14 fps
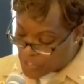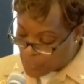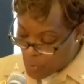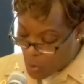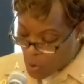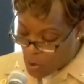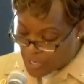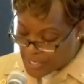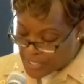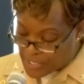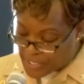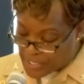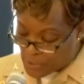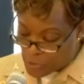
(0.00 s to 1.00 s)
rich and poor, it
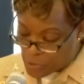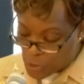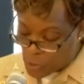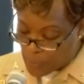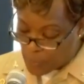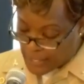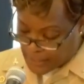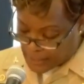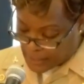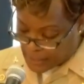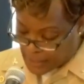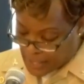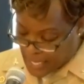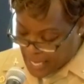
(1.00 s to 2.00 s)
is still too big.
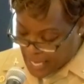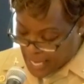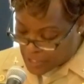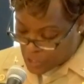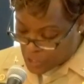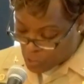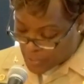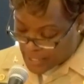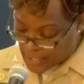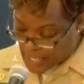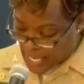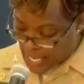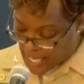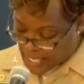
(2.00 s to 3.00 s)
And the trend